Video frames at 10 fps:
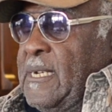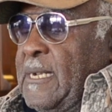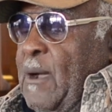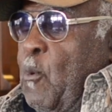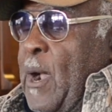
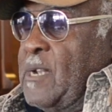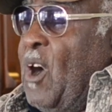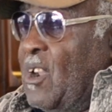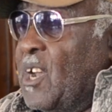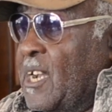that worked
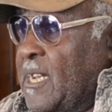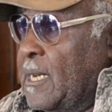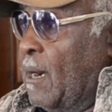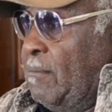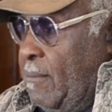under
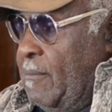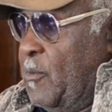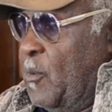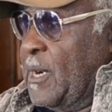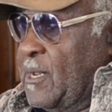him.
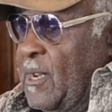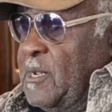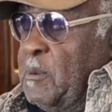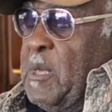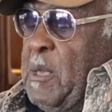
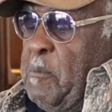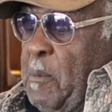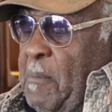But